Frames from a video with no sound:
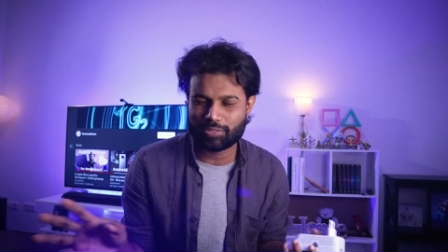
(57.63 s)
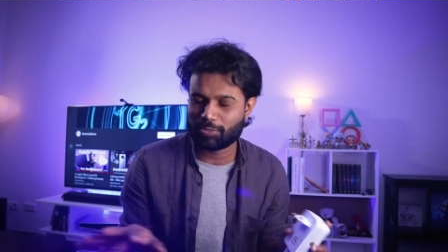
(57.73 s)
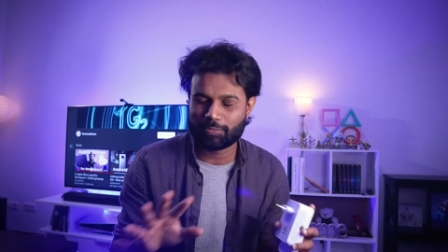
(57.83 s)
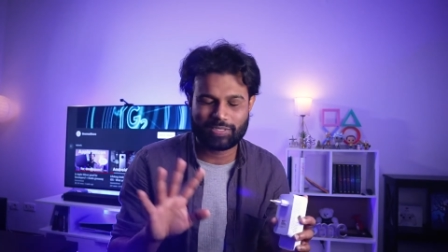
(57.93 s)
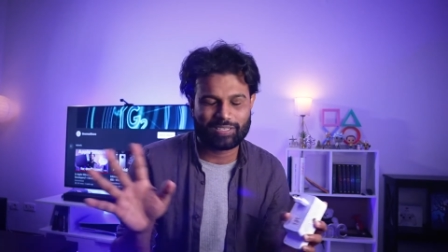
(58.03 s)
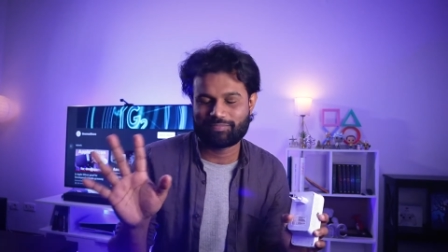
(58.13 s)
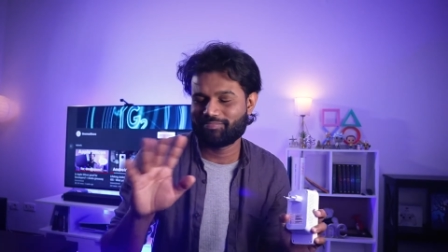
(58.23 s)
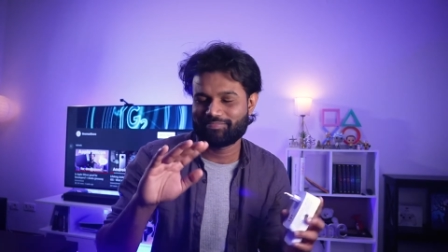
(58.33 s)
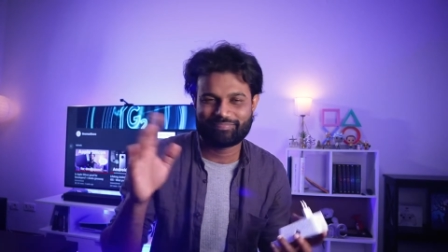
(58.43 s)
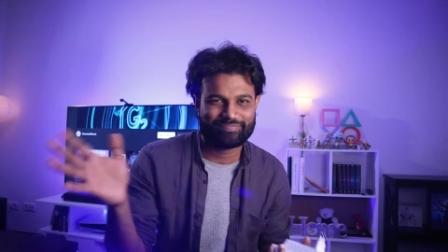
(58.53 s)
So yeah,
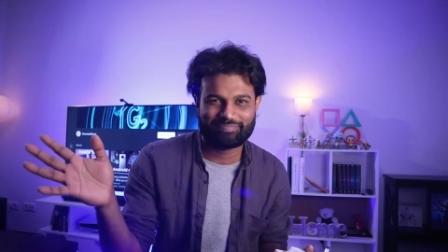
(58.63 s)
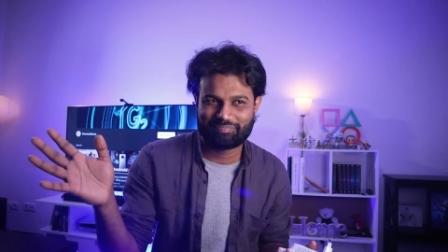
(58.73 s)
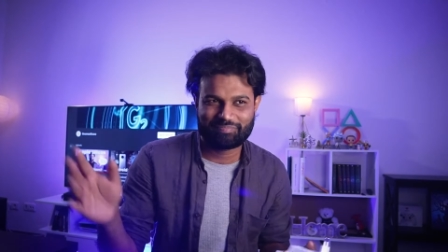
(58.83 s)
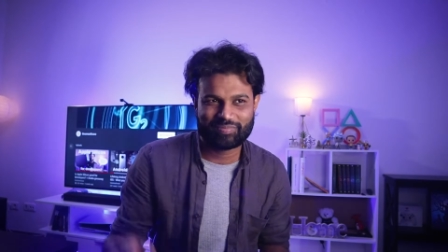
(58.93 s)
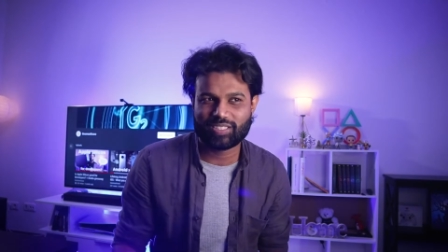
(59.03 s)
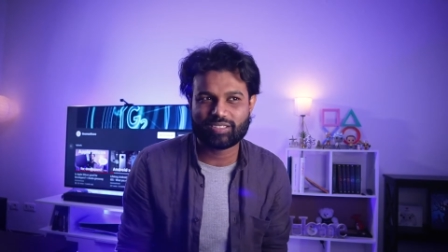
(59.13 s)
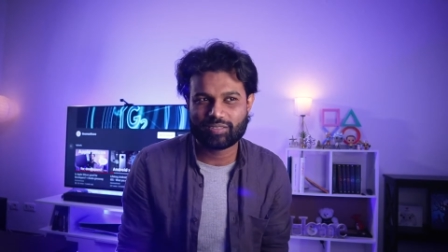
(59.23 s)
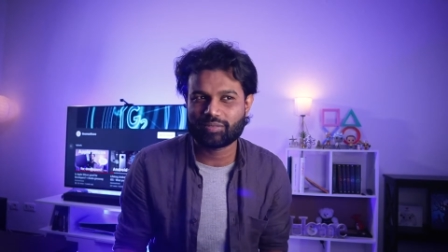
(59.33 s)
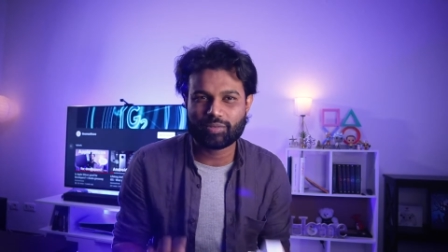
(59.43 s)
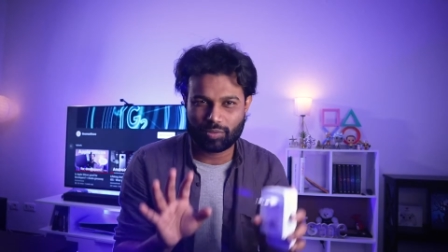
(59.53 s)

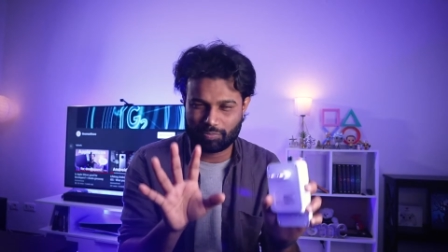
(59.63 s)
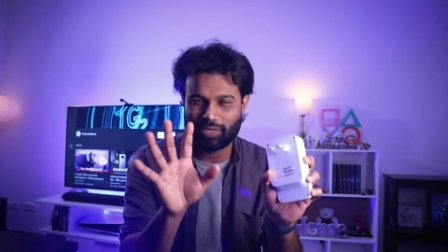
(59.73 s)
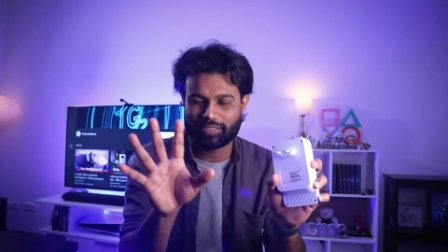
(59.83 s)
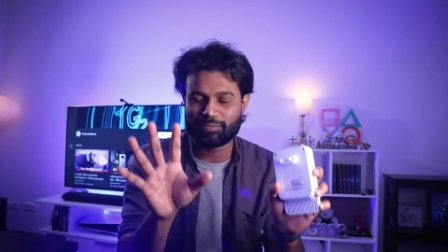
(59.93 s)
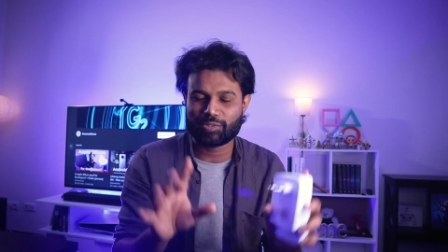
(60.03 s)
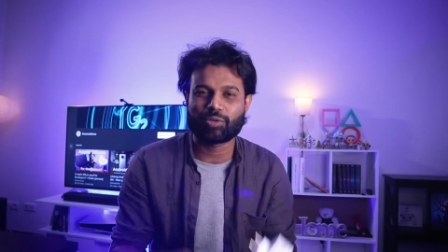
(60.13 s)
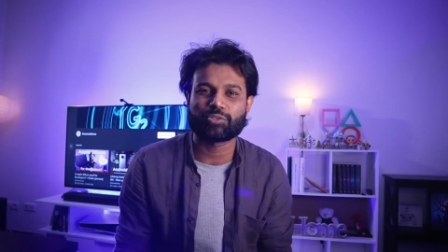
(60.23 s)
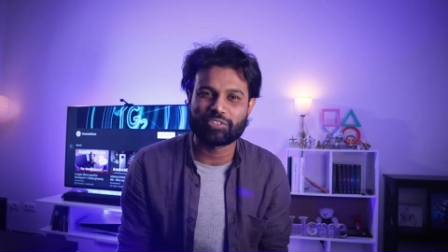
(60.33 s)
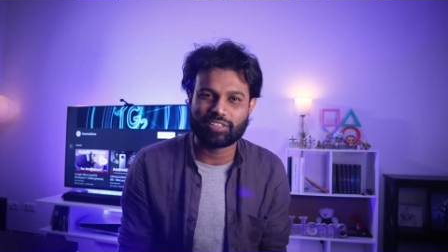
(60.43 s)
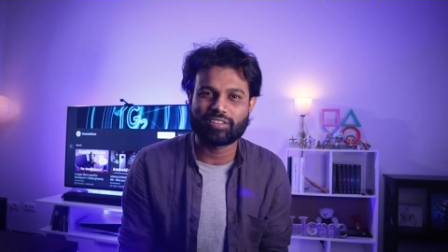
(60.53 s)
just plug them close
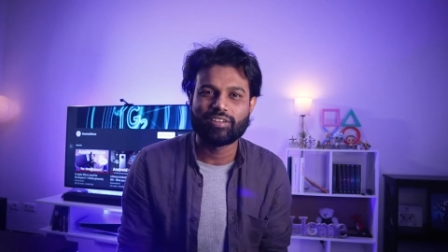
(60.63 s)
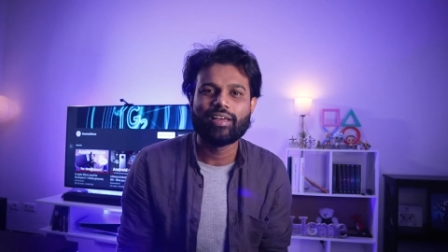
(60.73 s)
to each other.